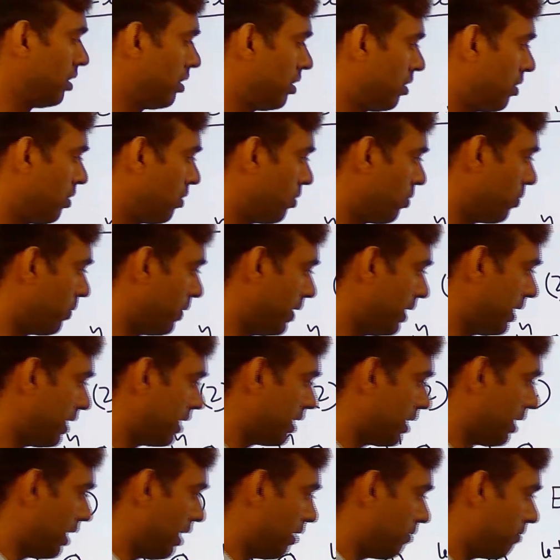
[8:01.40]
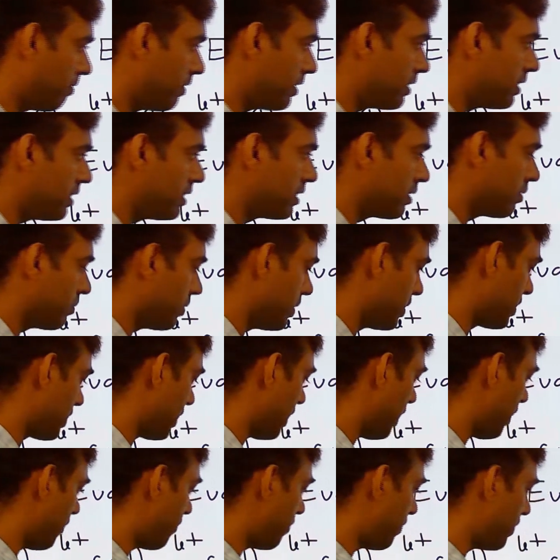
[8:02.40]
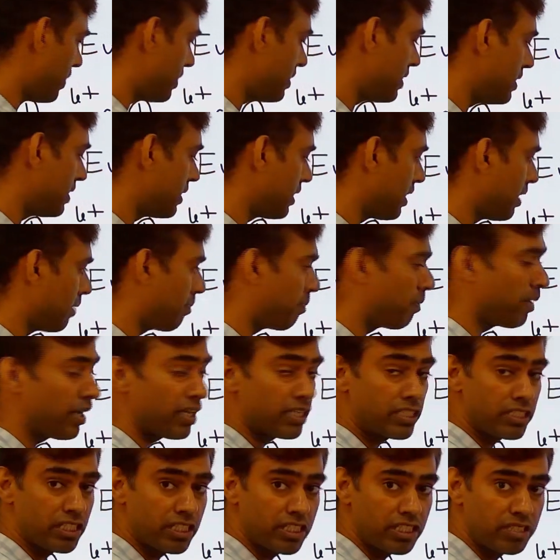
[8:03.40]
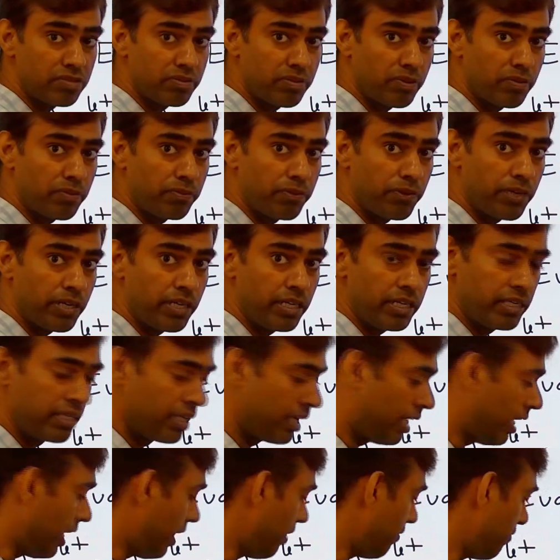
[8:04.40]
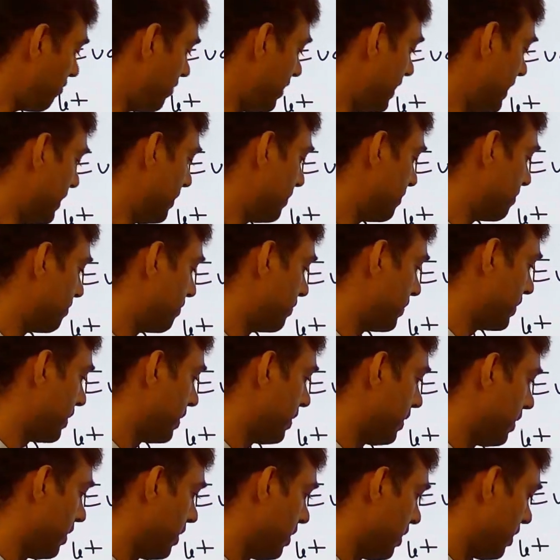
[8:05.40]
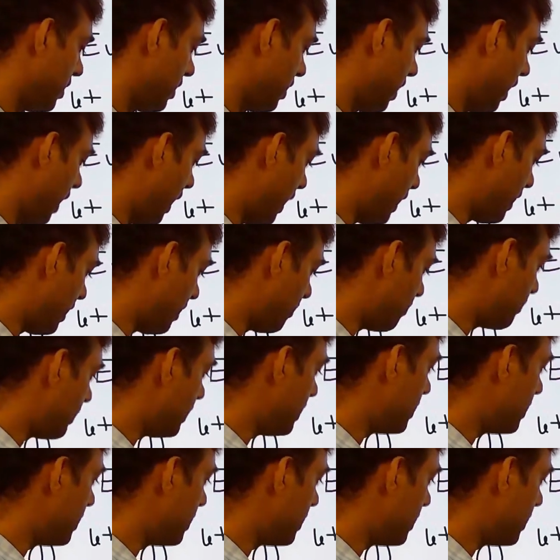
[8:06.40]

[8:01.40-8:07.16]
where fs is a what? Fs is a Laplace transform for ft, and ft is a